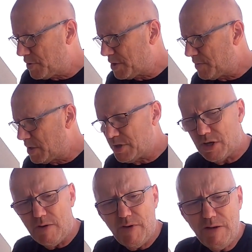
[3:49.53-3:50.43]
Put some
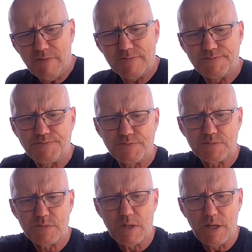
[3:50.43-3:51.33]
conserva.
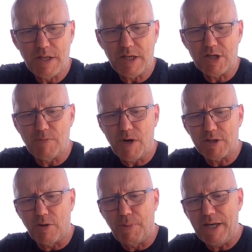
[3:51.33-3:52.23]
This is
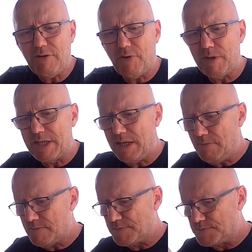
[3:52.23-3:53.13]
tomato paste from the
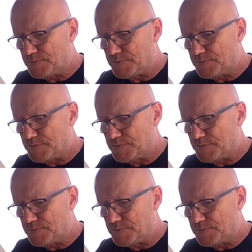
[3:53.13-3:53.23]
tin.